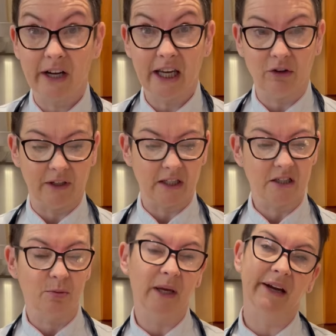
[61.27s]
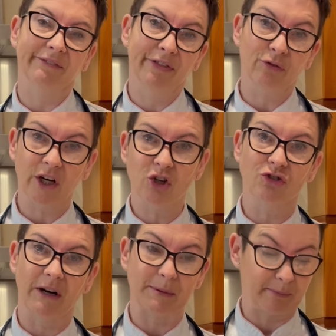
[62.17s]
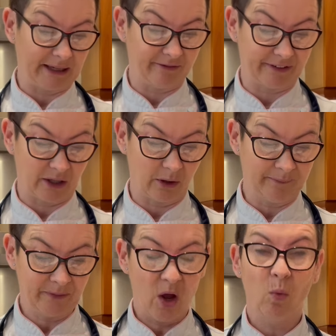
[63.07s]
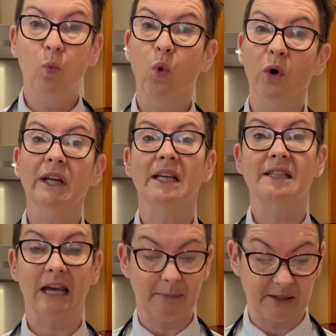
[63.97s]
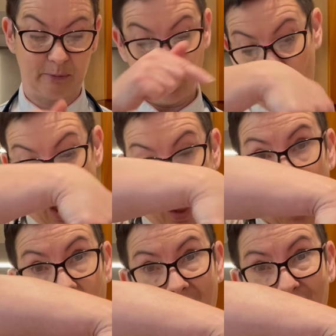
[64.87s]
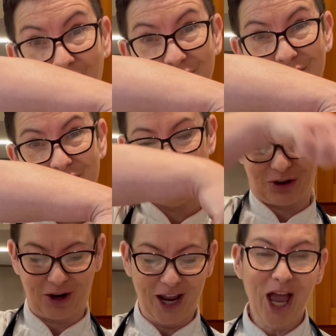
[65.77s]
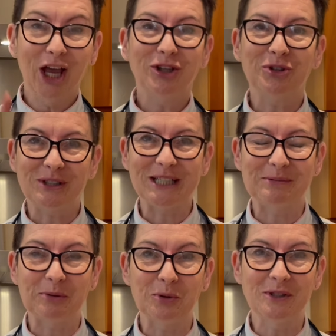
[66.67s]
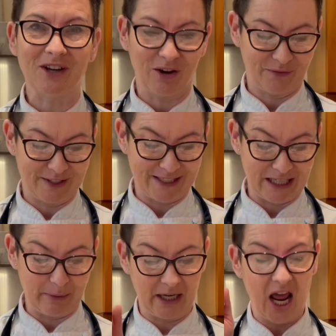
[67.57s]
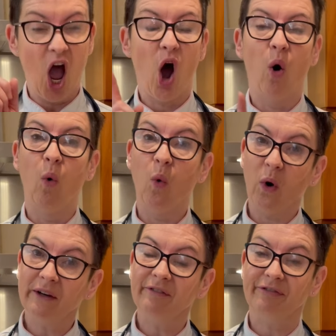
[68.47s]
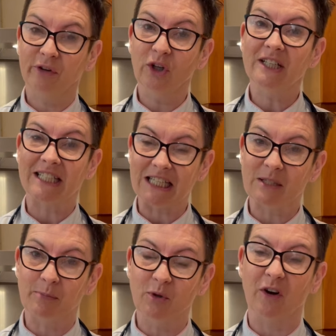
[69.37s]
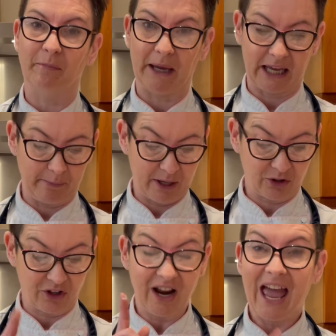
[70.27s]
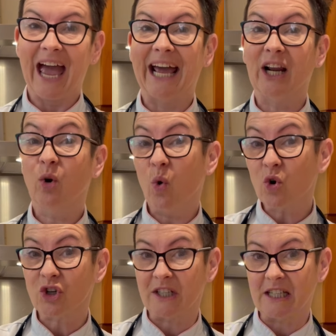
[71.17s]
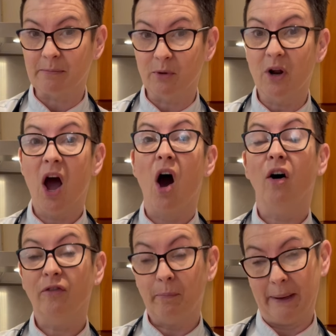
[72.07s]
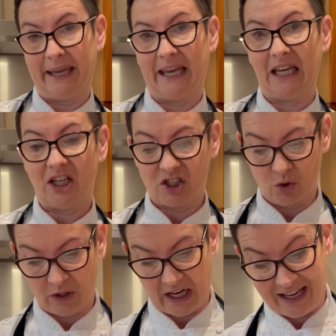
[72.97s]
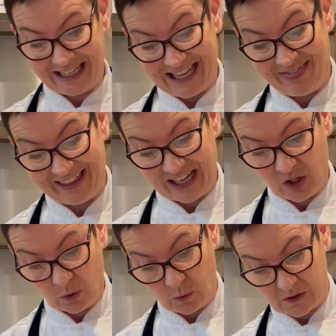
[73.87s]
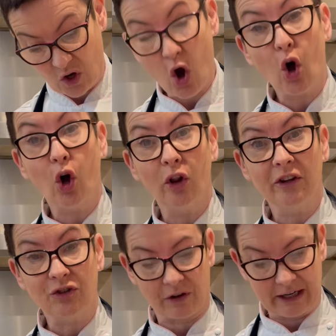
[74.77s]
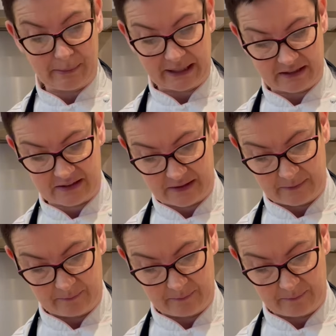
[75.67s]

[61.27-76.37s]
ingredients, we have 300 grams of plain flour, 1 tablespoon of ginger, 2 teaspoons of cinnamon, 1 full teaspoon of baking powder, and 1/4 teaspoon of baking soda. And in that goes all the dry mix.